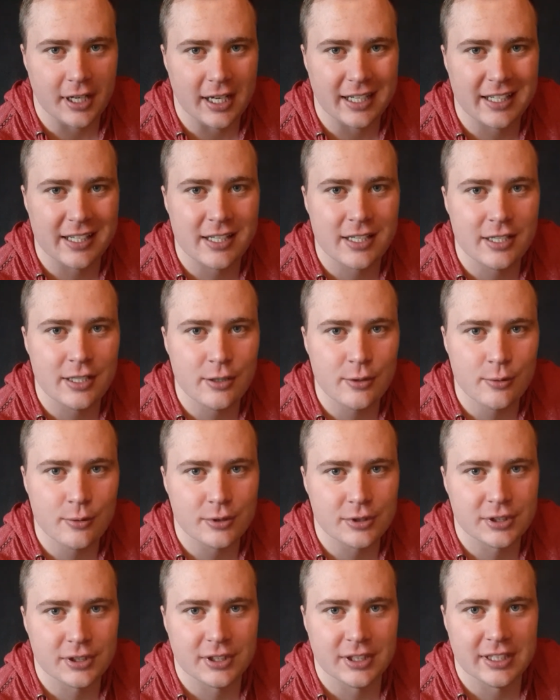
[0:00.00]

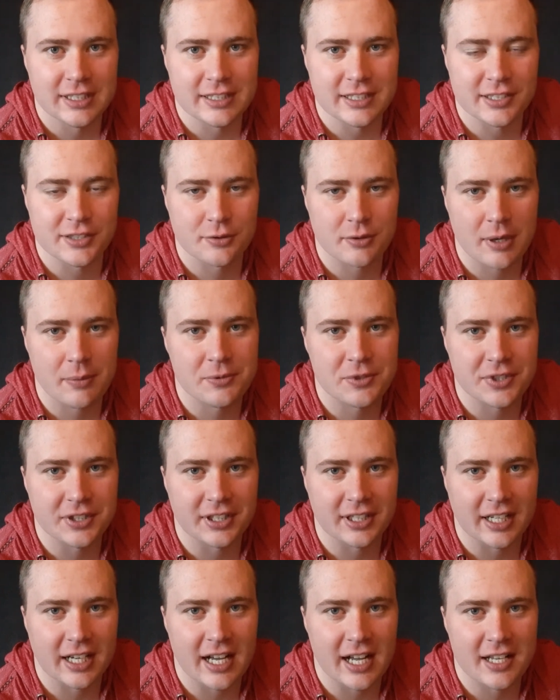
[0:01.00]
acute disruption
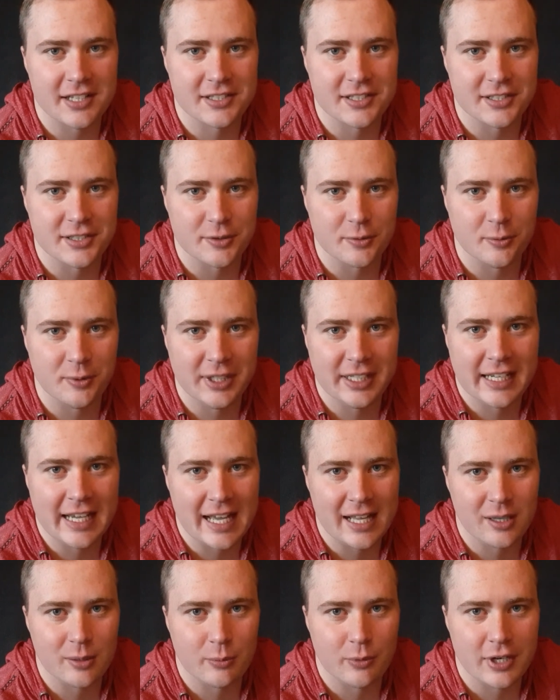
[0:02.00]
that causes a
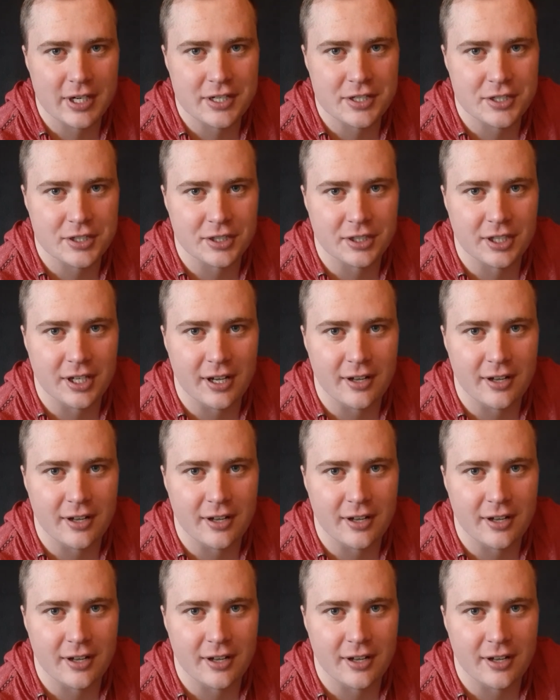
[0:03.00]
recalibration